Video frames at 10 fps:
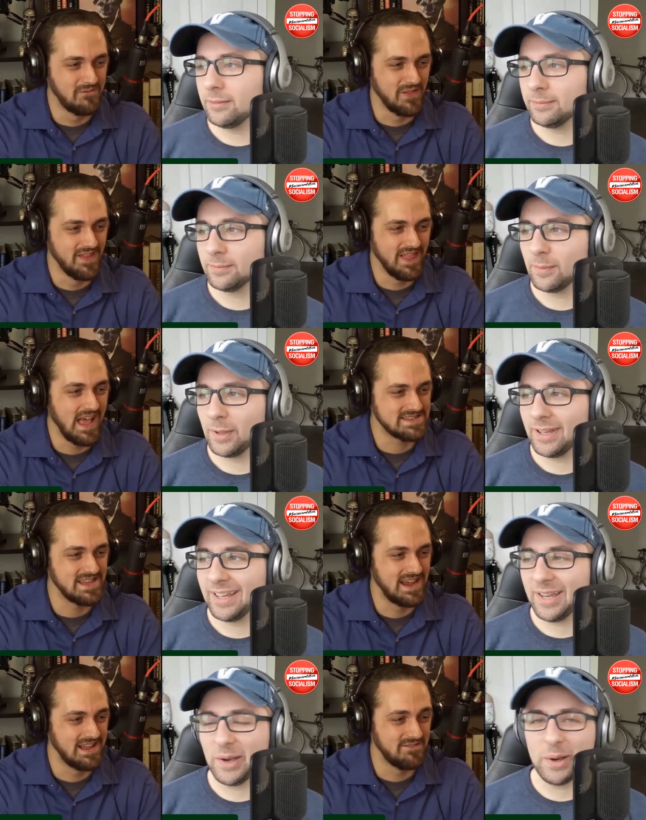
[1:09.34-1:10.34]
Speaker 1: of last
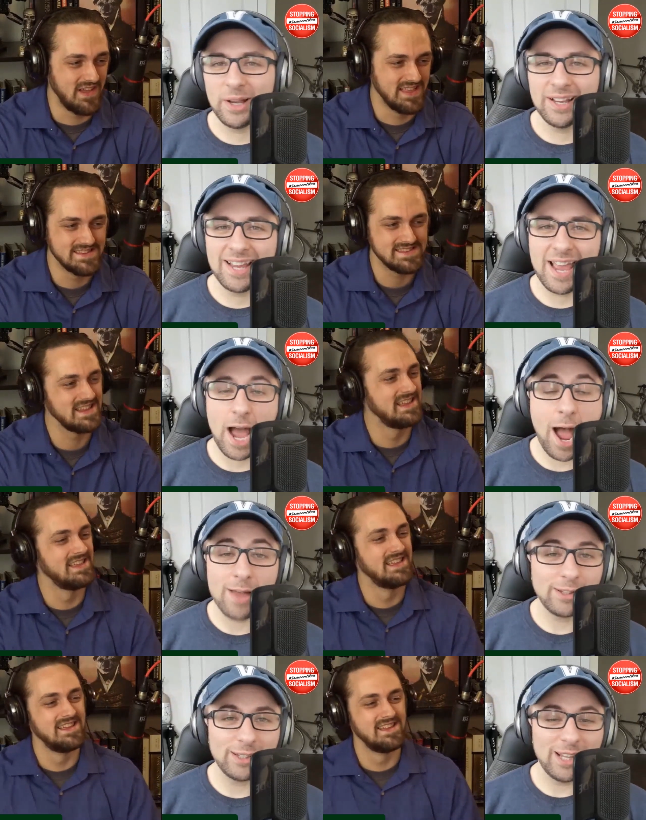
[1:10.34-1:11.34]
night's events. Yeah,
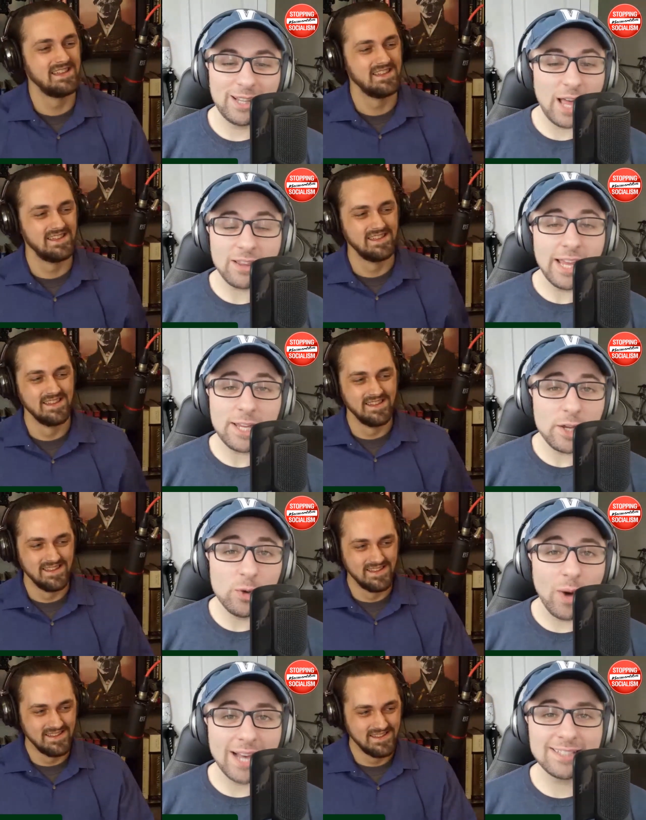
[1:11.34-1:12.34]
Speaker 2: I, like
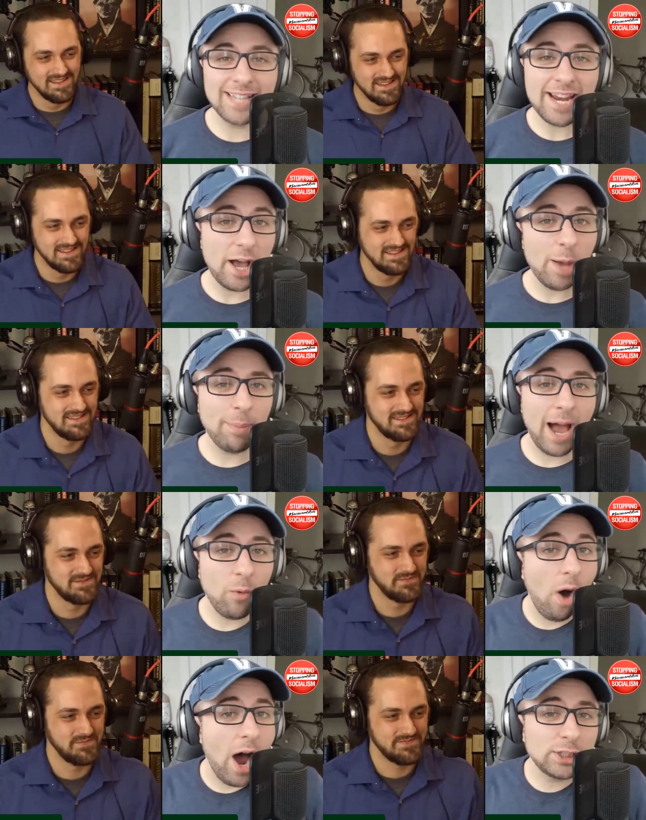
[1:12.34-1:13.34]
you, I stayed up. I
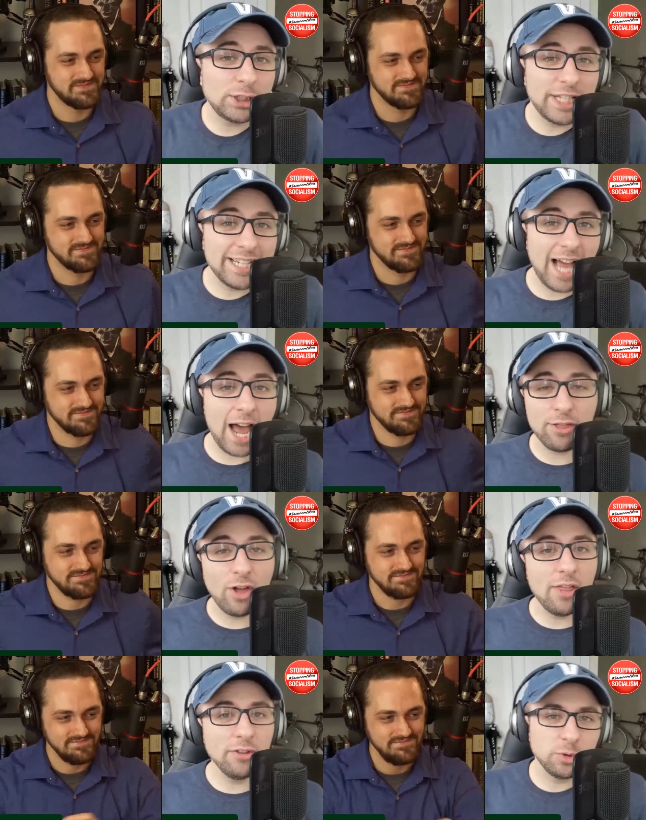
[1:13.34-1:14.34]
watched it. I
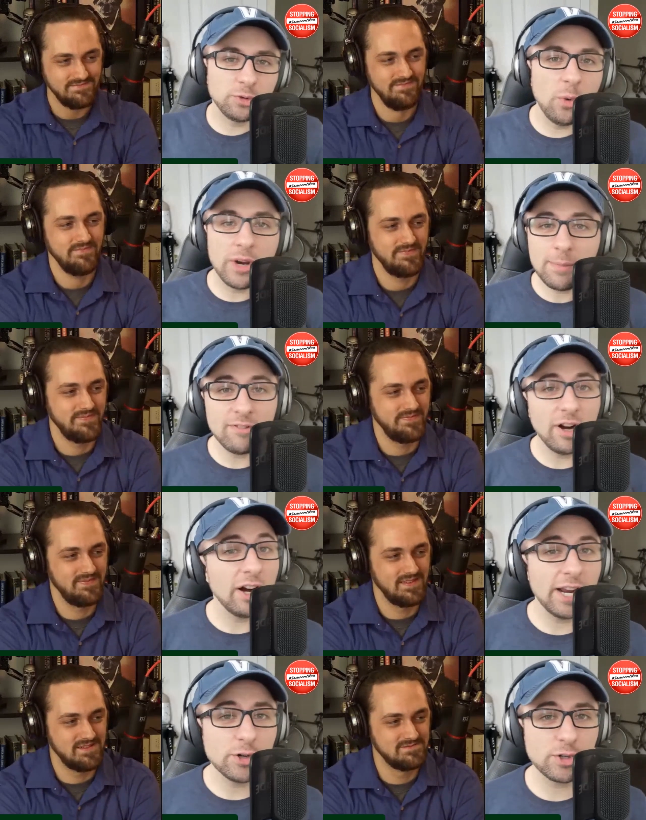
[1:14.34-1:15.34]
thought this was going to be
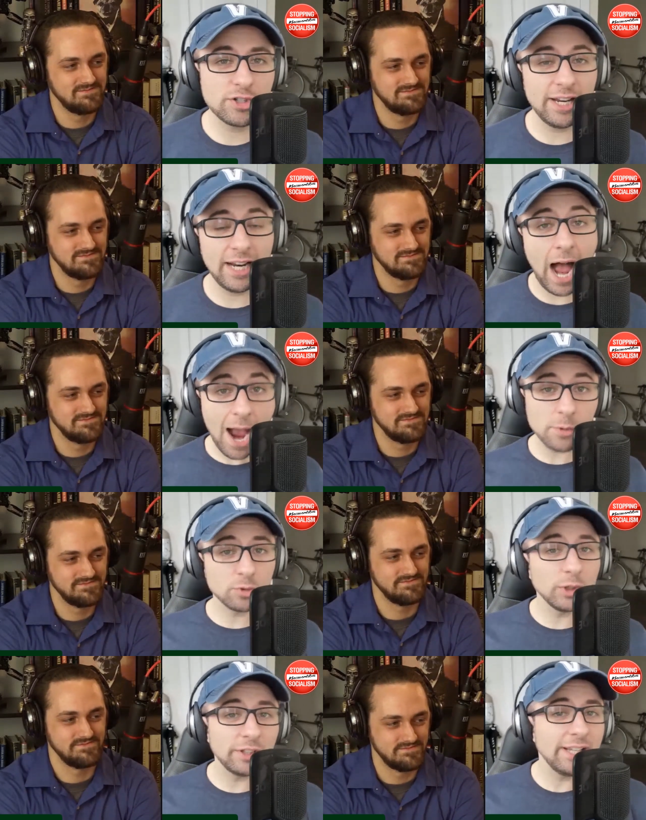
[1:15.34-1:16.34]
very interesting. I
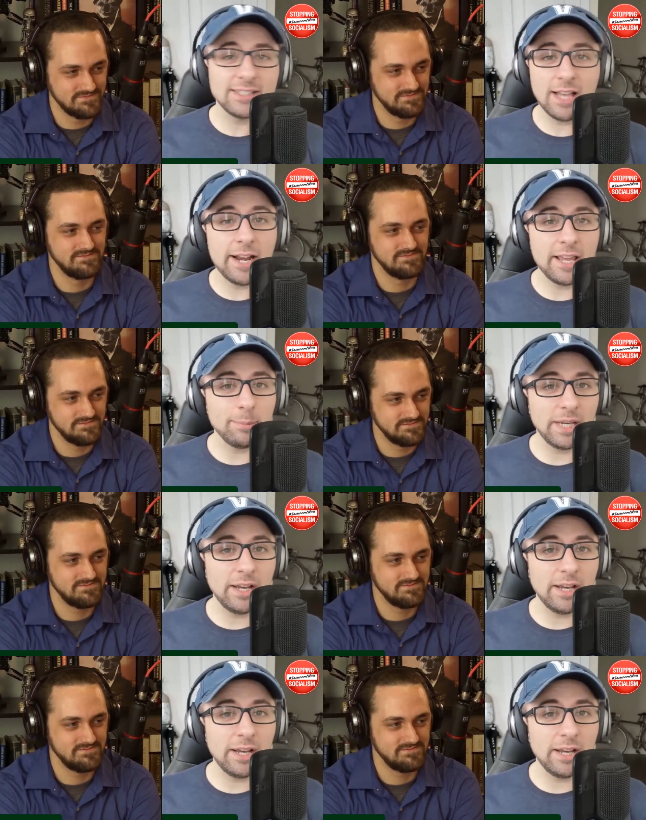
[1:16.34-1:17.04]
was really excited